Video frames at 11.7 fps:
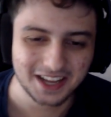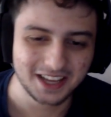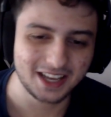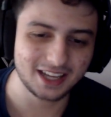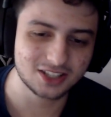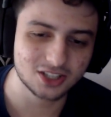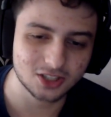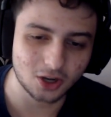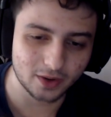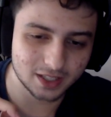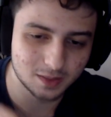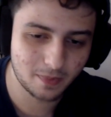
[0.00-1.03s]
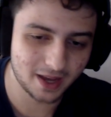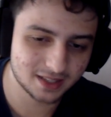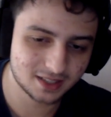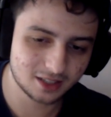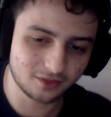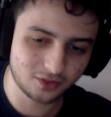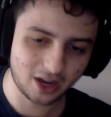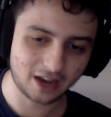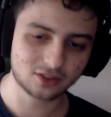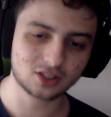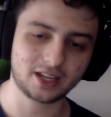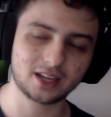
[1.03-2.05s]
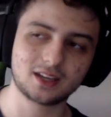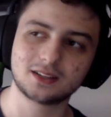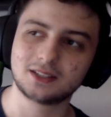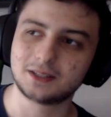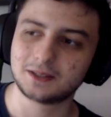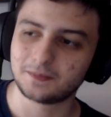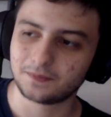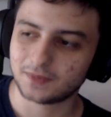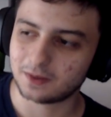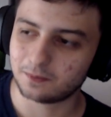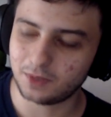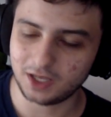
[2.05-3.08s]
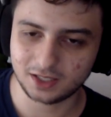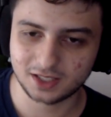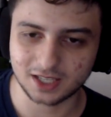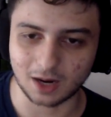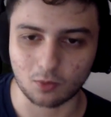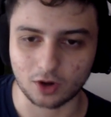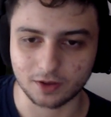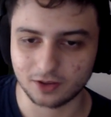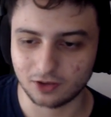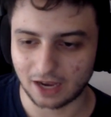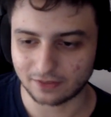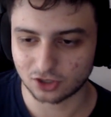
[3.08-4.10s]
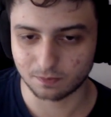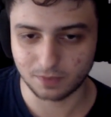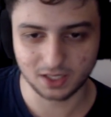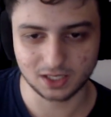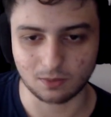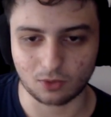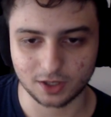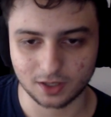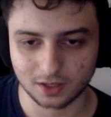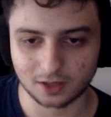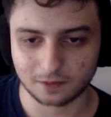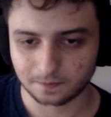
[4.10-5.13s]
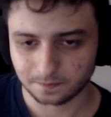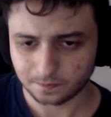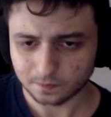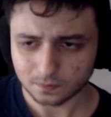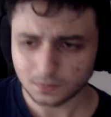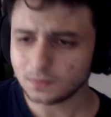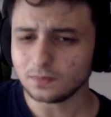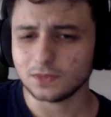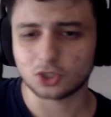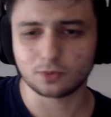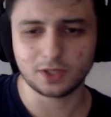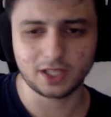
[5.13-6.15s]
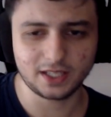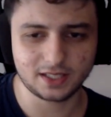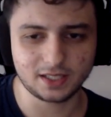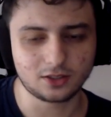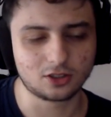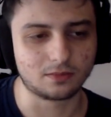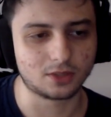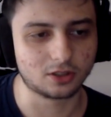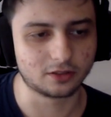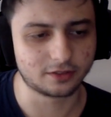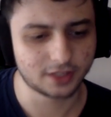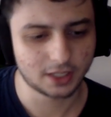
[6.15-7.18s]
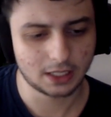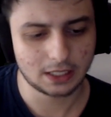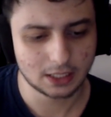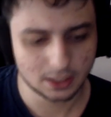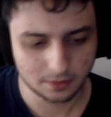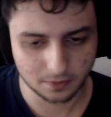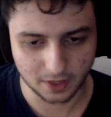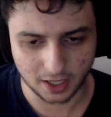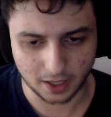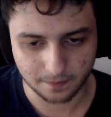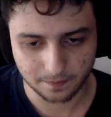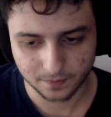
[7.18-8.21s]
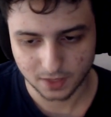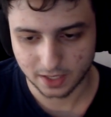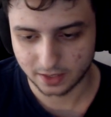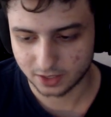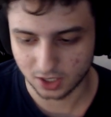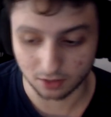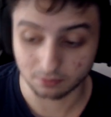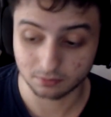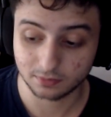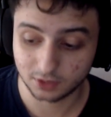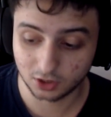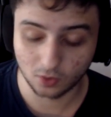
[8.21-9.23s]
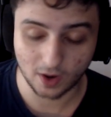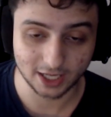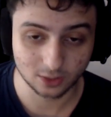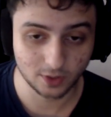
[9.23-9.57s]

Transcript: It's so expensive. You have to like be someone. You have to be someone, you know, to be easy to move. But so US, we